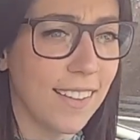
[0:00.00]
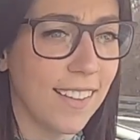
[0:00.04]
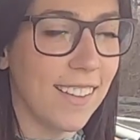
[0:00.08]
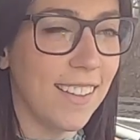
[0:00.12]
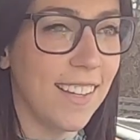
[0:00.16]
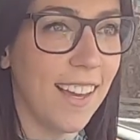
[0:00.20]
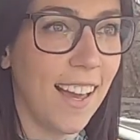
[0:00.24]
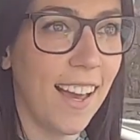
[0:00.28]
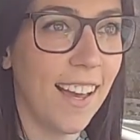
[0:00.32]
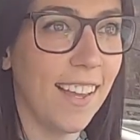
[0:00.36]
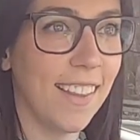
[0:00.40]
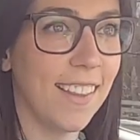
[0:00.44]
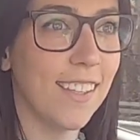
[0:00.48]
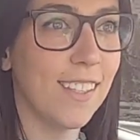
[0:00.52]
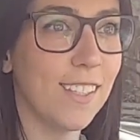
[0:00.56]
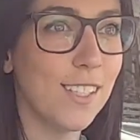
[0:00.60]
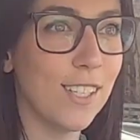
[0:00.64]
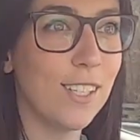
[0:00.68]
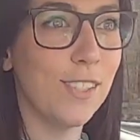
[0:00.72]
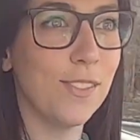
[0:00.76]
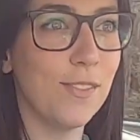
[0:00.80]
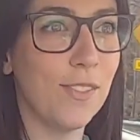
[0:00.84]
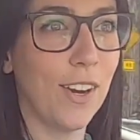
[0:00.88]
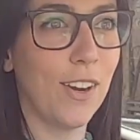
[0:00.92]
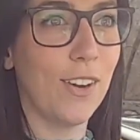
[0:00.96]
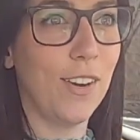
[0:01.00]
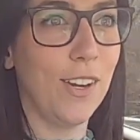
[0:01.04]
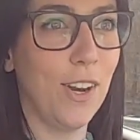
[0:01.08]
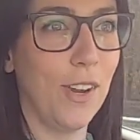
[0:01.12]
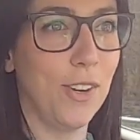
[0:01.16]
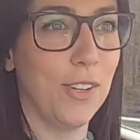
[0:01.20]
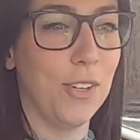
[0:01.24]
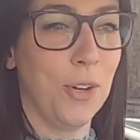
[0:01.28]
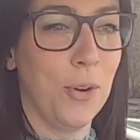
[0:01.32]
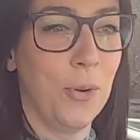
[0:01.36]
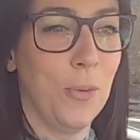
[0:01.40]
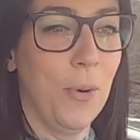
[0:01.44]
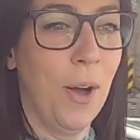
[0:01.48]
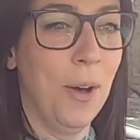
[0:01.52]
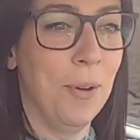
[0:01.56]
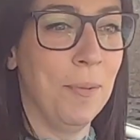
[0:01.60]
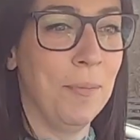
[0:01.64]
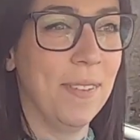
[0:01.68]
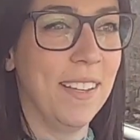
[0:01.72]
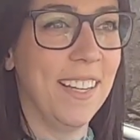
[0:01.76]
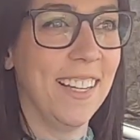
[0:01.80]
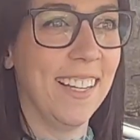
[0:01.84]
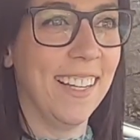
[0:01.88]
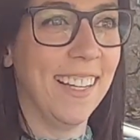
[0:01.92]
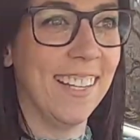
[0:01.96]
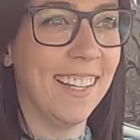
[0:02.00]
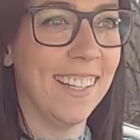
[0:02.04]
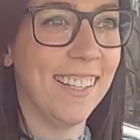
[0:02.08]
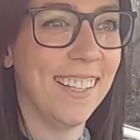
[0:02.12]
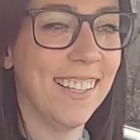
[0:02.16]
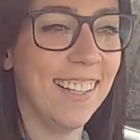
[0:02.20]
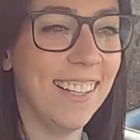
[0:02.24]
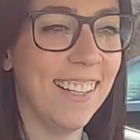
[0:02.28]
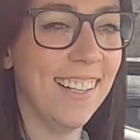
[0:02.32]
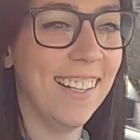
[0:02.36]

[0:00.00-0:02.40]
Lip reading: Yeah, this is very underwhelming.